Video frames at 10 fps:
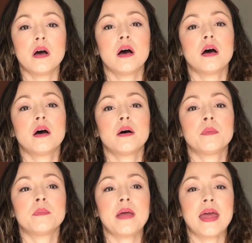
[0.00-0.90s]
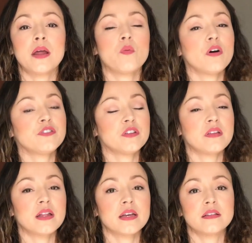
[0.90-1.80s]
And I wash the
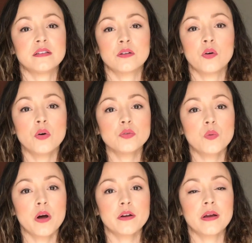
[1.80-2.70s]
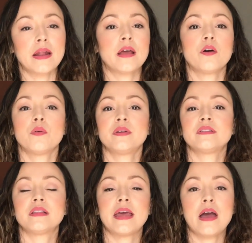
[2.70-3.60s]
delicates in cold water, and I
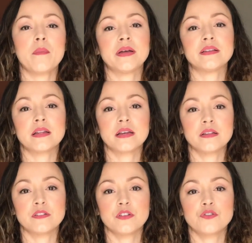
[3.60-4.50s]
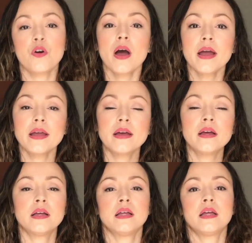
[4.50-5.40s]
always lay out my delicates to dry.
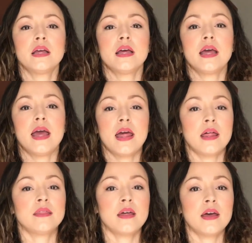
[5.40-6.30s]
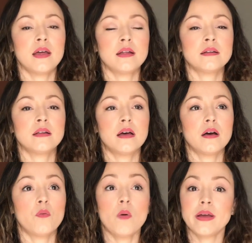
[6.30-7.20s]
And then
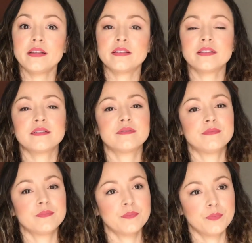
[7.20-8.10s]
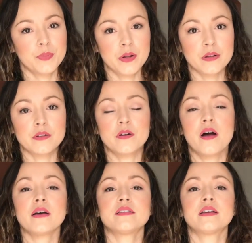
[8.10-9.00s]
whites, put a little
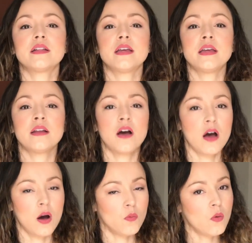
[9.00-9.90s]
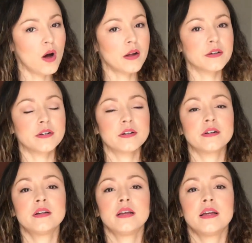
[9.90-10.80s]
OxiClean, hot
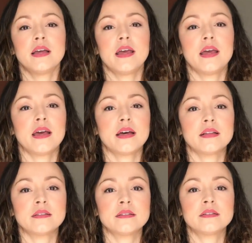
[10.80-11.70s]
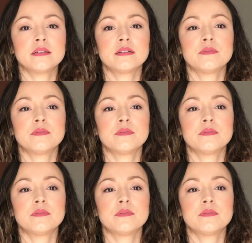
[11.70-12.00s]
water, and